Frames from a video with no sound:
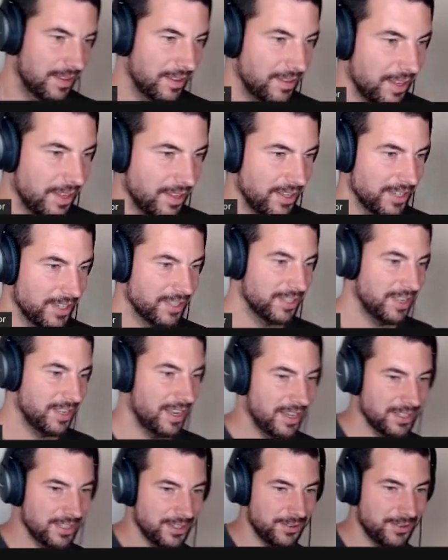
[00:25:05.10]
that does
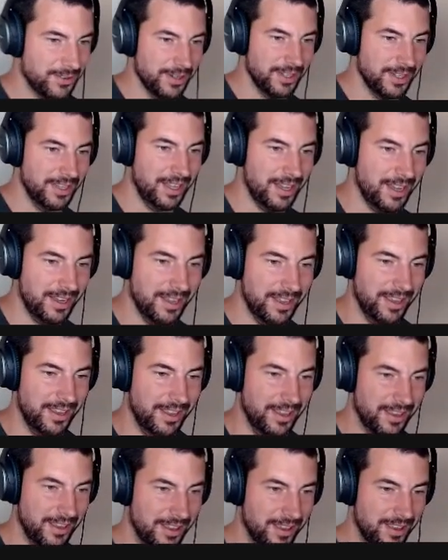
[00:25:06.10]
not
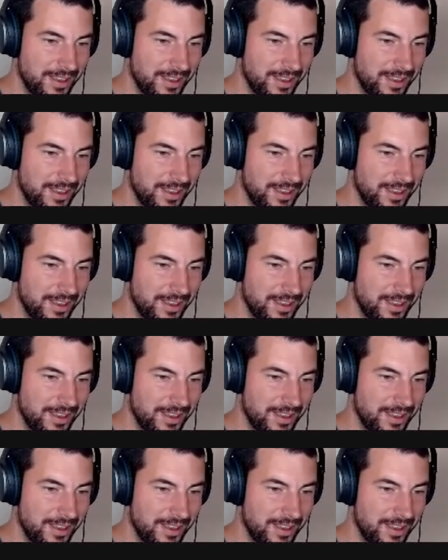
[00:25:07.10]
rely